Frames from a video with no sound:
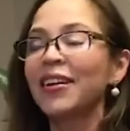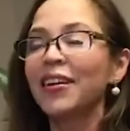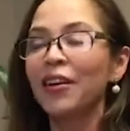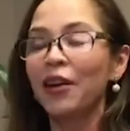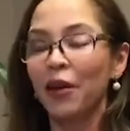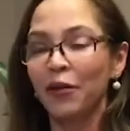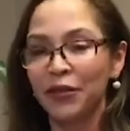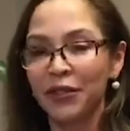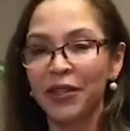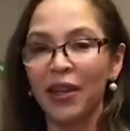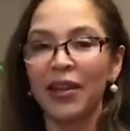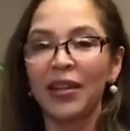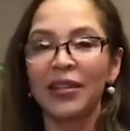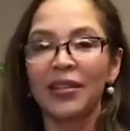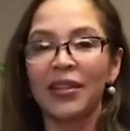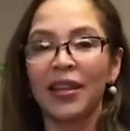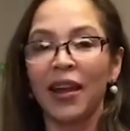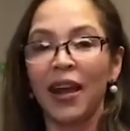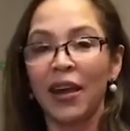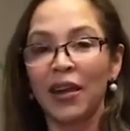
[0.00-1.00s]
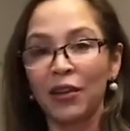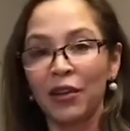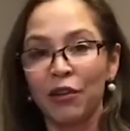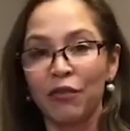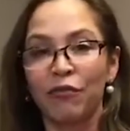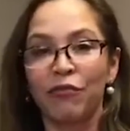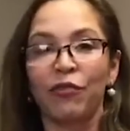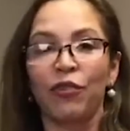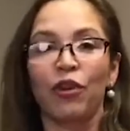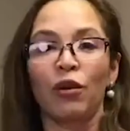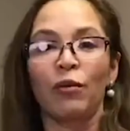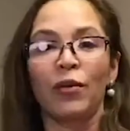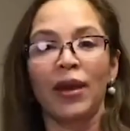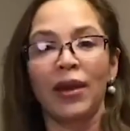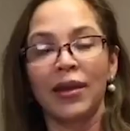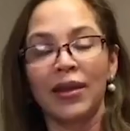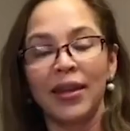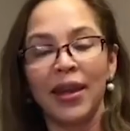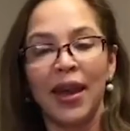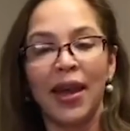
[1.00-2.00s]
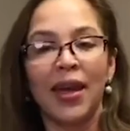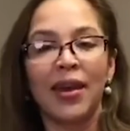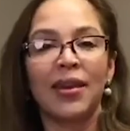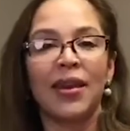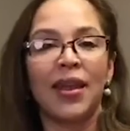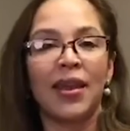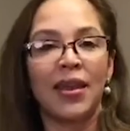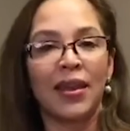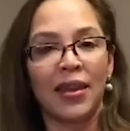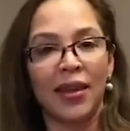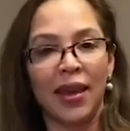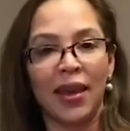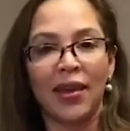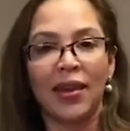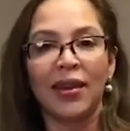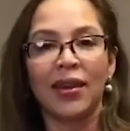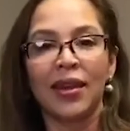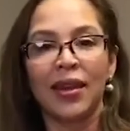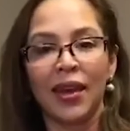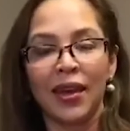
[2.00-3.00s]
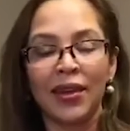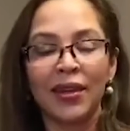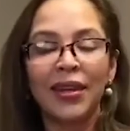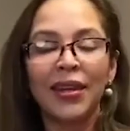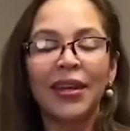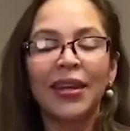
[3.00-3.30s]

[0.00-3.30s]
of studies that kind of confirm again and again and again